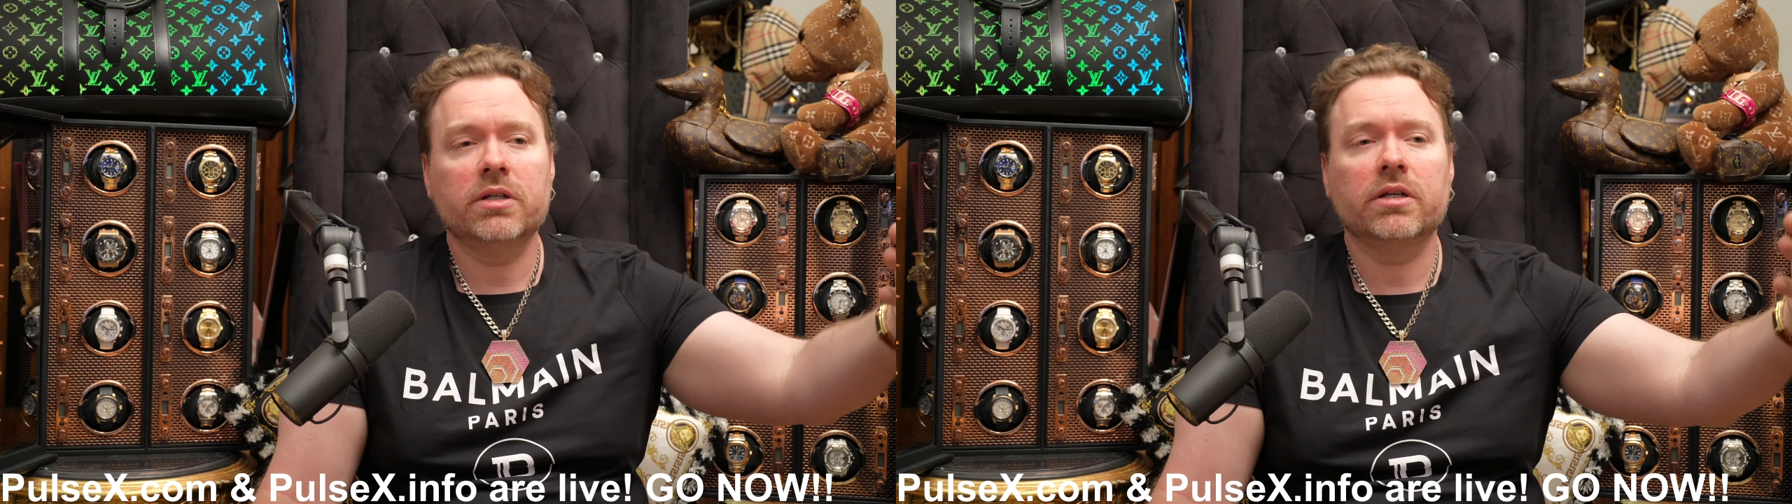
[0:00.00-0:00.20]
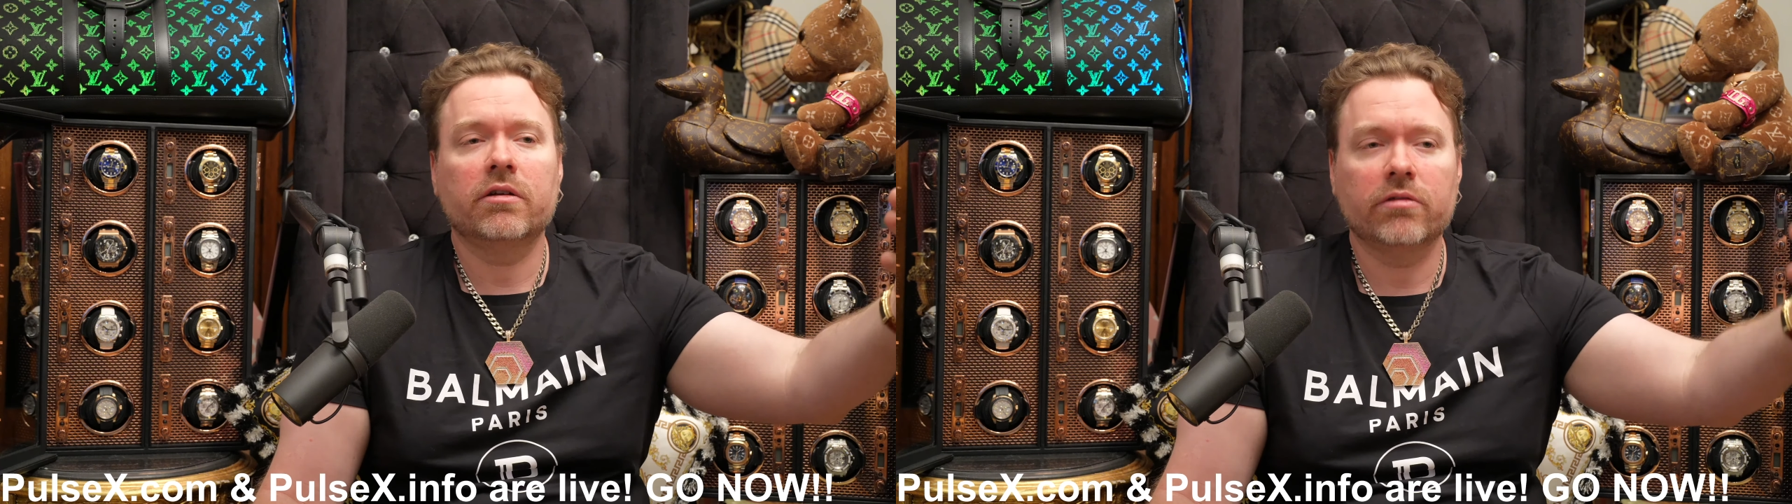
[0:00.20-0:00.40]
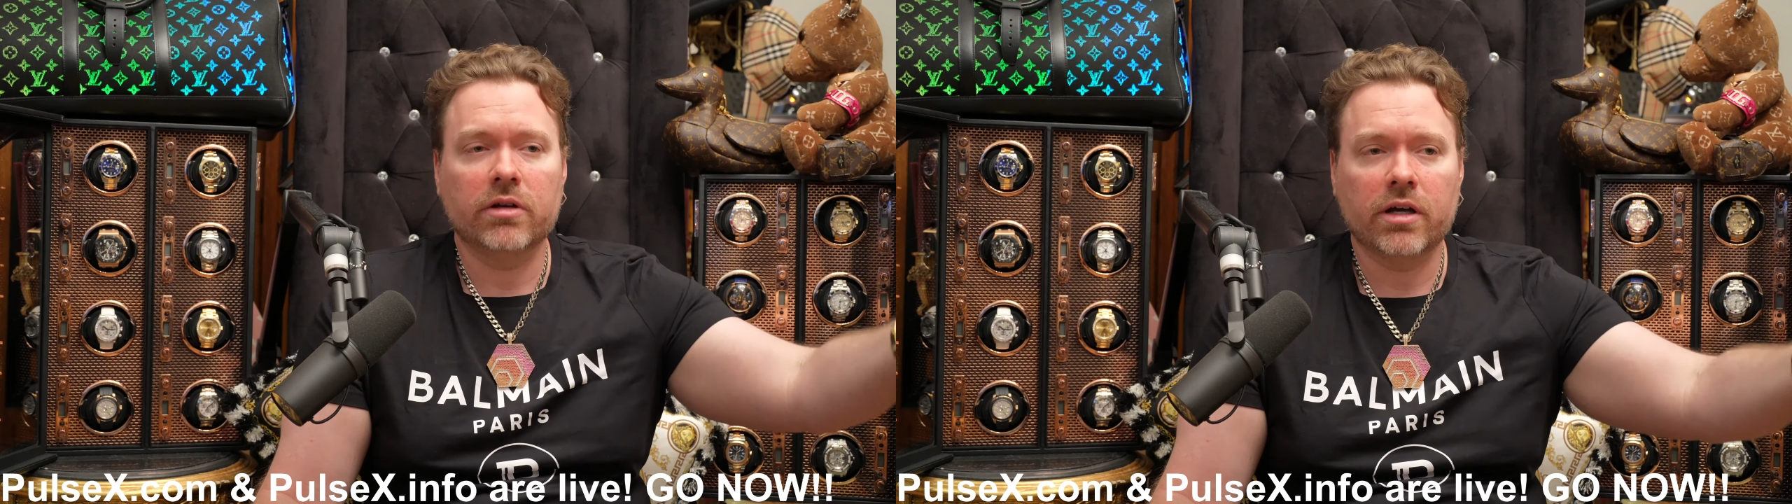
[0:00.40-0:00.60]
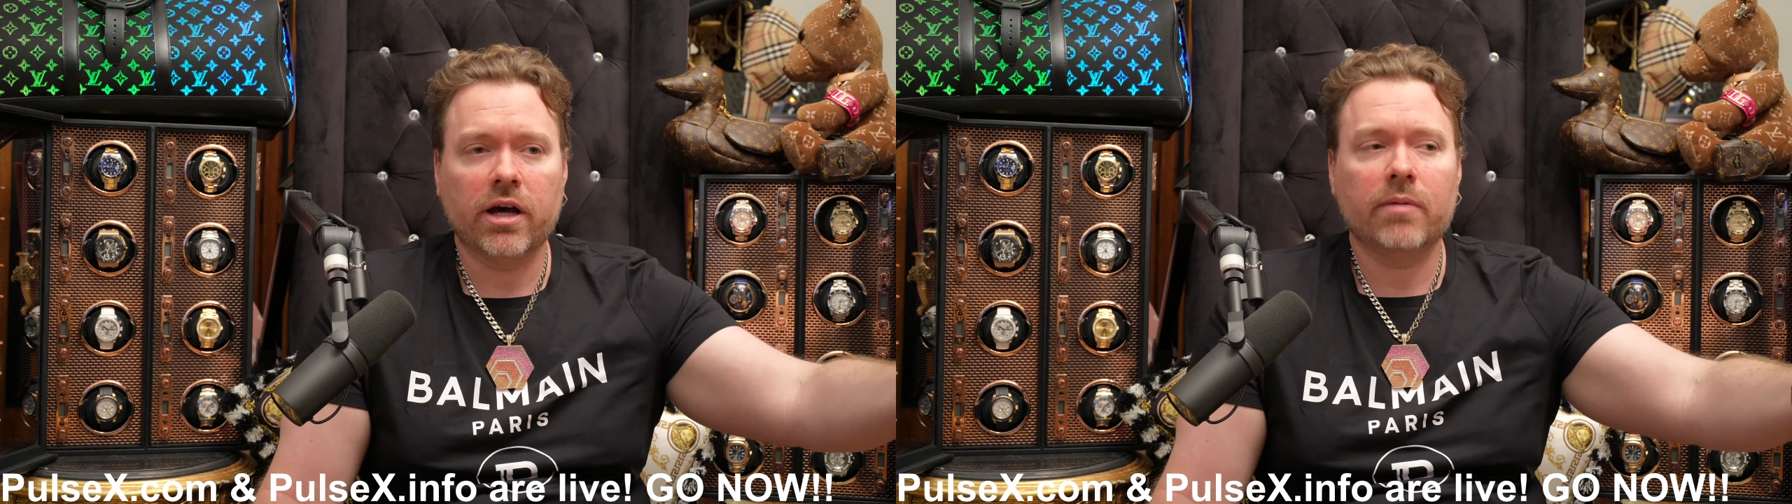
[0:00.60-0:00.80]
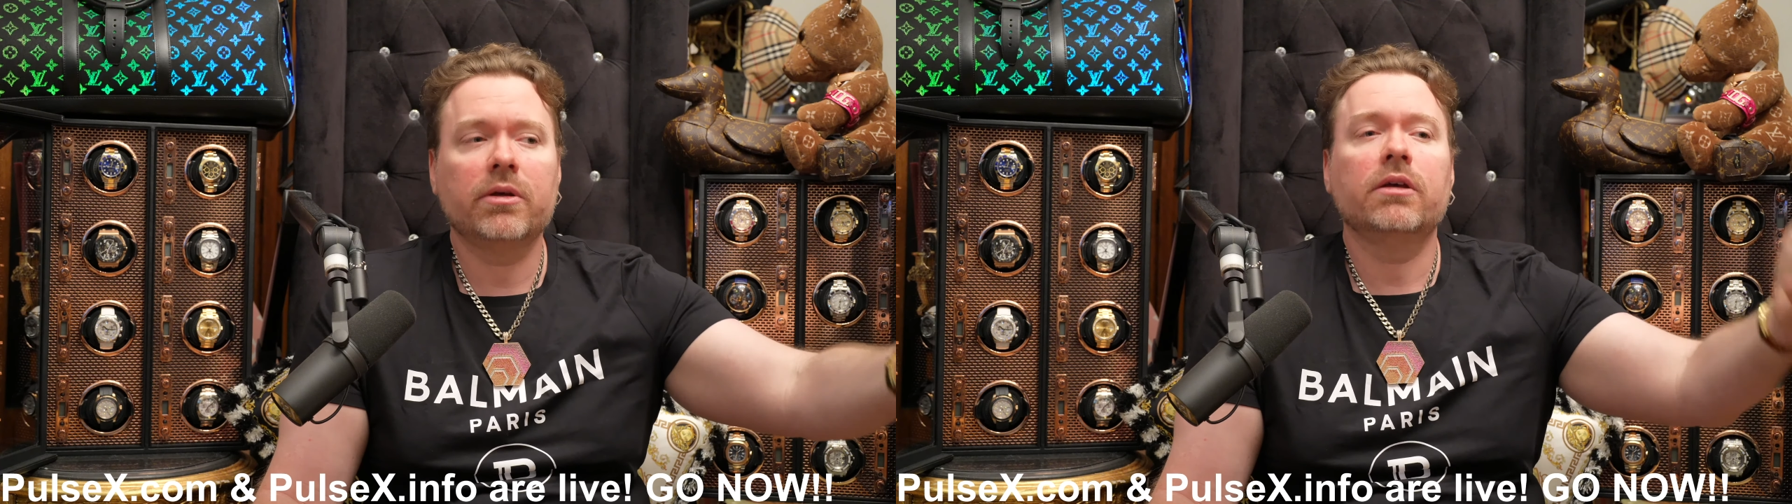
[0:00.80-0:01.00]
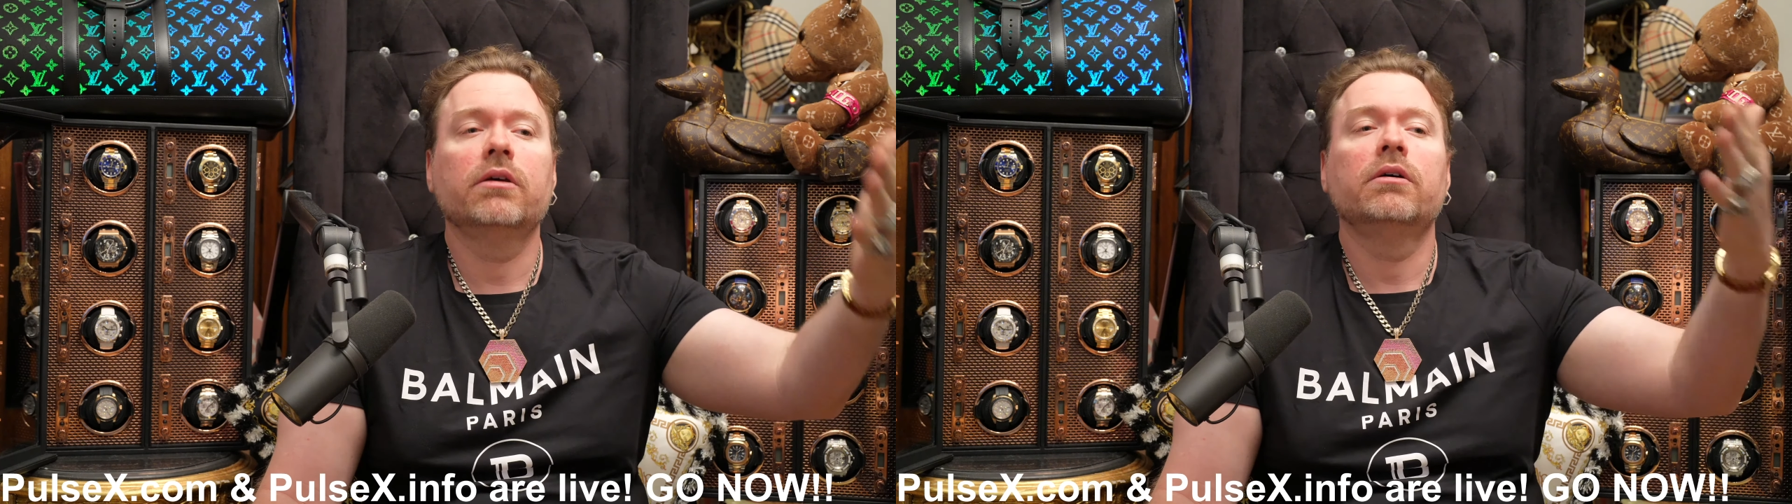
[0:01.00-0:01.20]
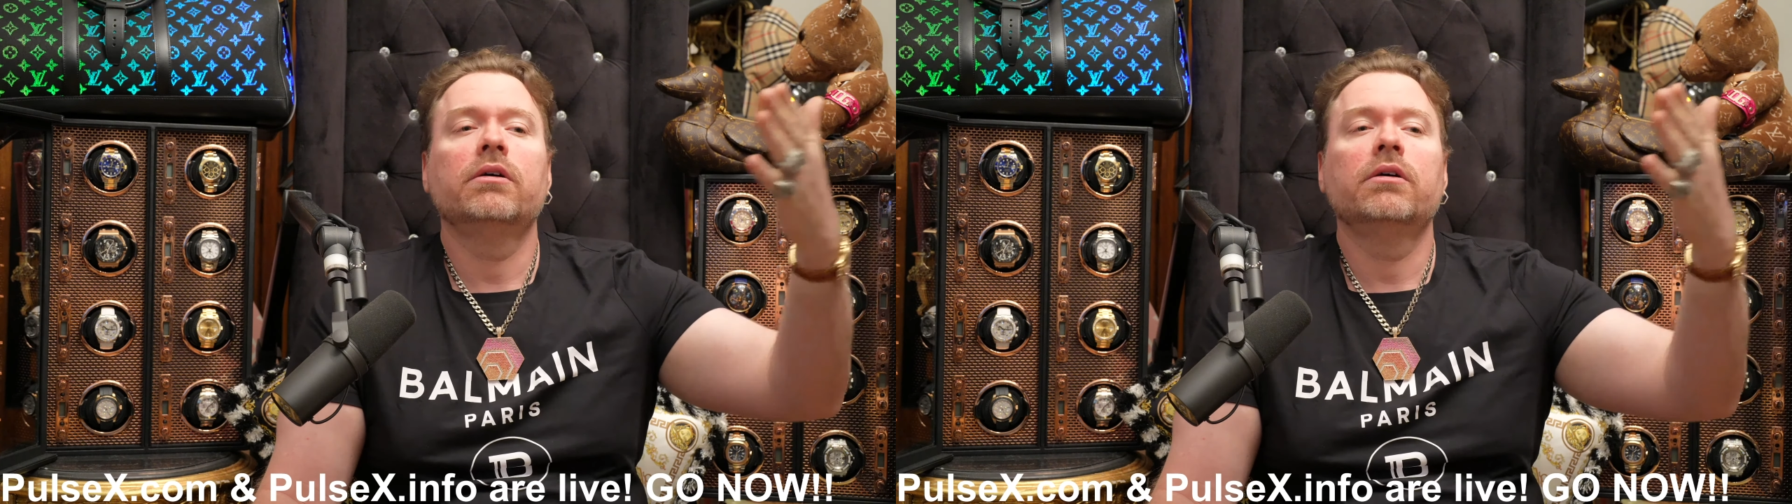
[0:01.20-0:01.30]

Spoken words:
to get a free copy